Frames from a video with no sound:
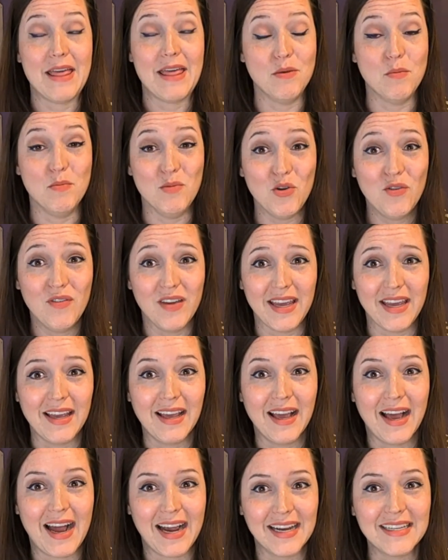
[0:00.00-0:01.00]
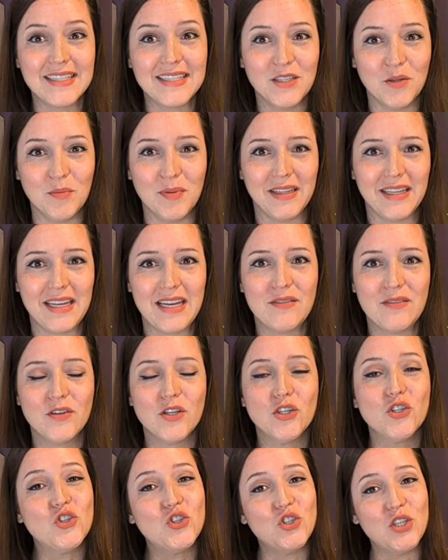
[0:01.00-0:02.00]
And the movie, I Still Believe,
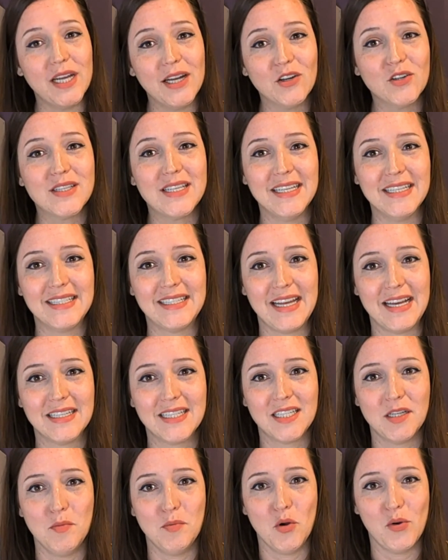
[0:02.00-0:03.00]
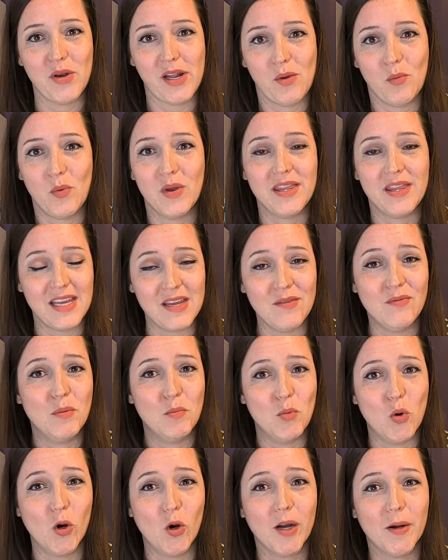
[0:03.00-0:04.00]
shares his testimony with
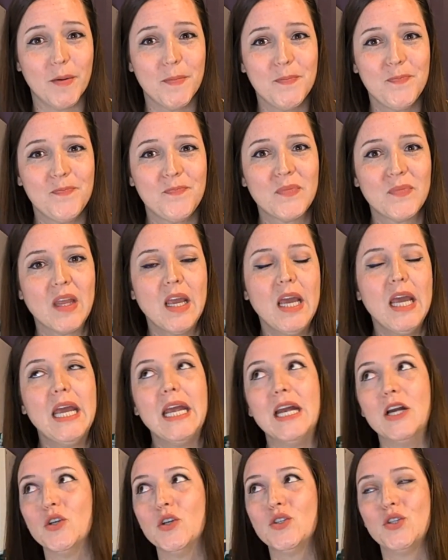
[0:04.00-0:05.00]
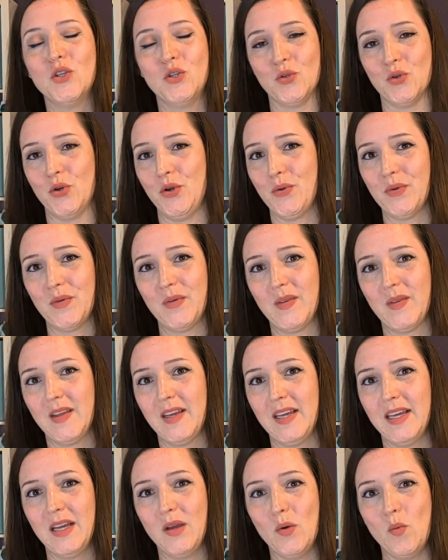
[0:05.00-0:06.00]
even more. Here's the truth.
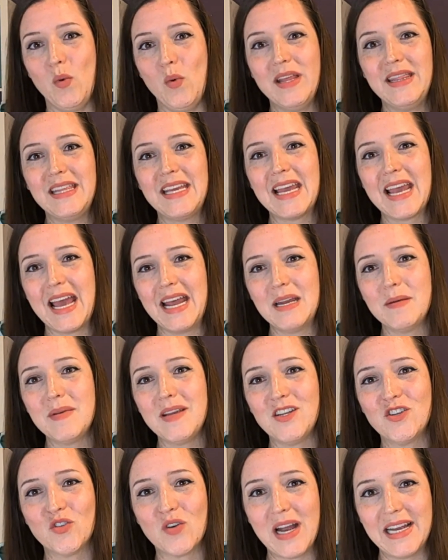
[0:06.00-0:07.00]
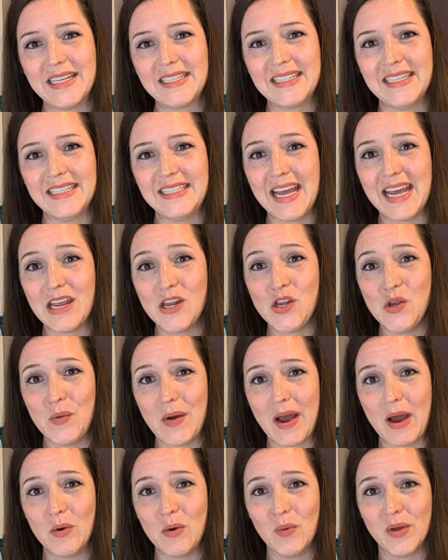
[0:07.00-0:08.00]
When the enemy tries to take
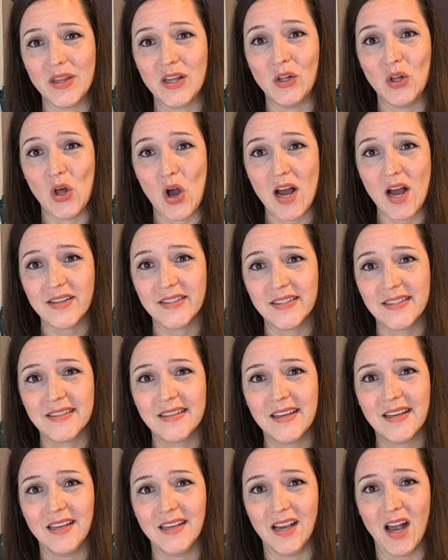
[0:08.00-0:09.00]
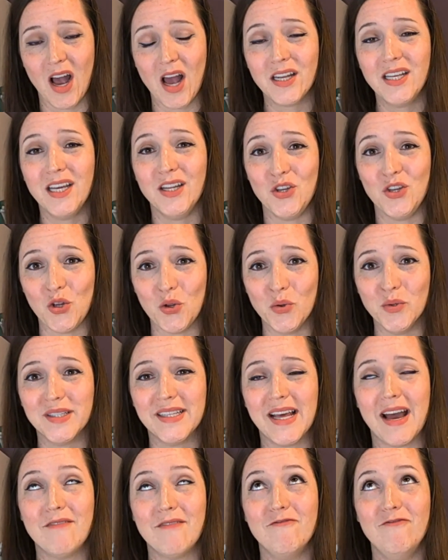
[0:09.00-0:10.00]
you out with a loss, God can
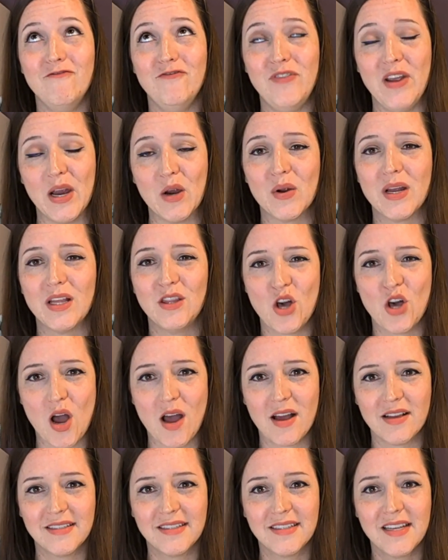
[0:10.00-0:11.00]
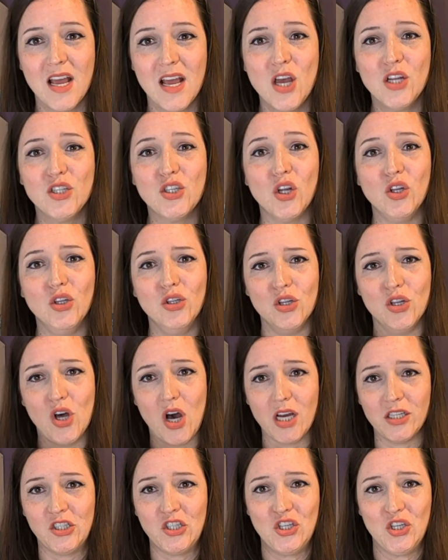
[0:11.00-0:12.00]
use that very loss to
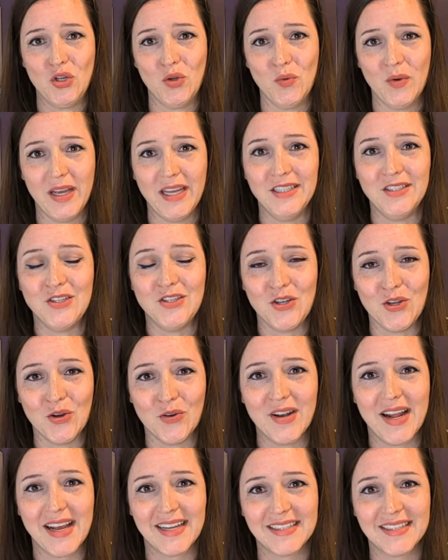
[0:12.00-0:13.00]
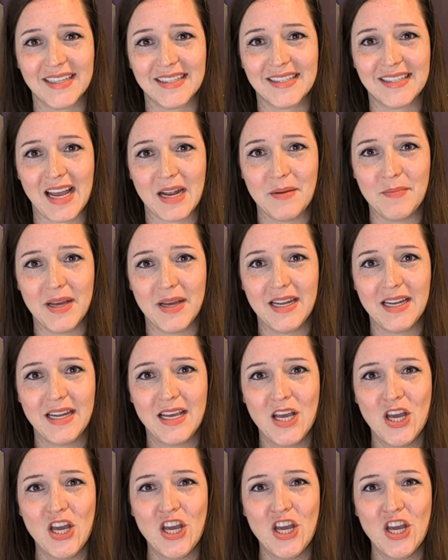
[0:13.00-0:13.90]
launch you into your next assignment.